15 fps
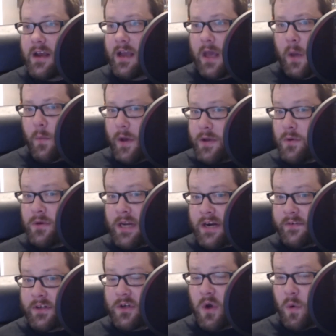And while you
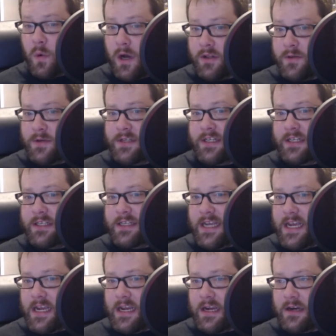definitely don't want them to
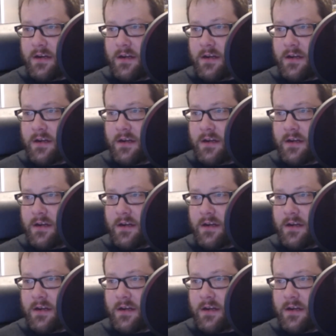succeed,